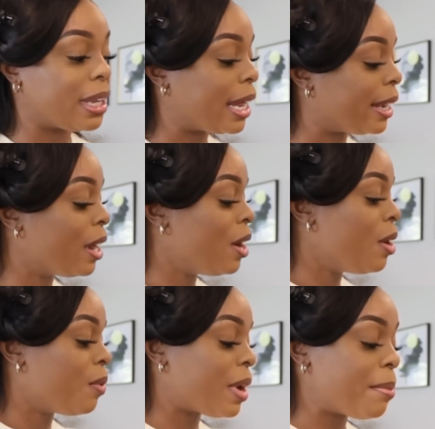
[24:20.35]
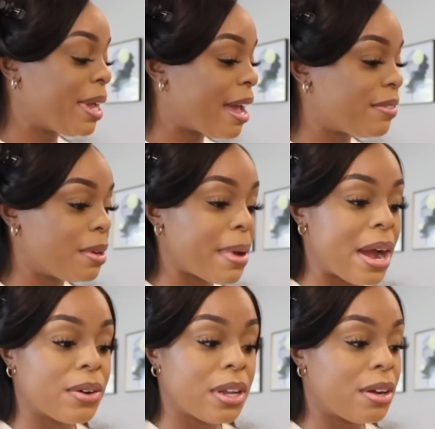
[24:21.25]
Like when I be having them
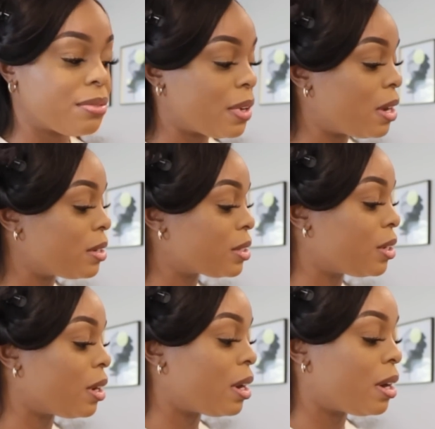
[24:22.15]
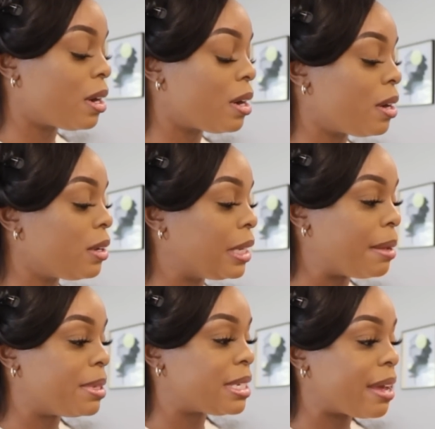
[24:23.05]
hour long vlogs, girl, they
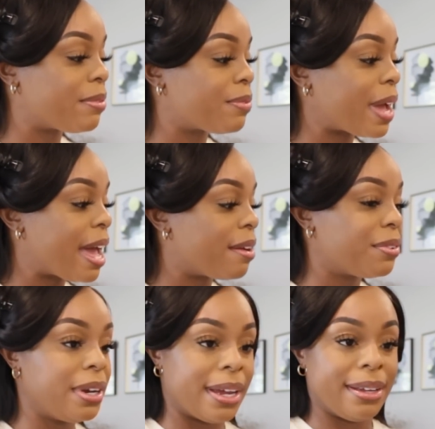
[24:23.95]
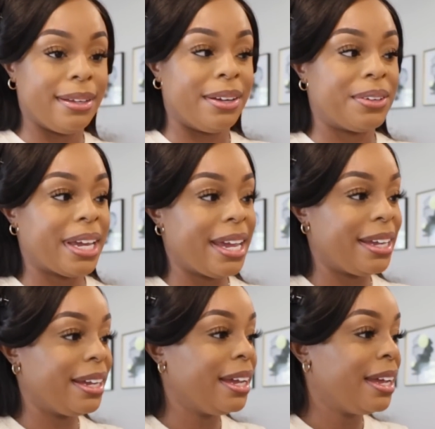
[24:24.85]
be saving for half a day,
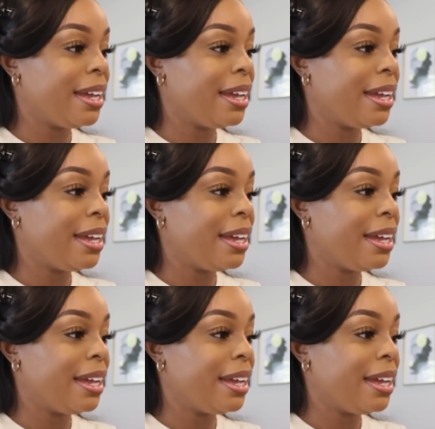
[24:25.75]
okay?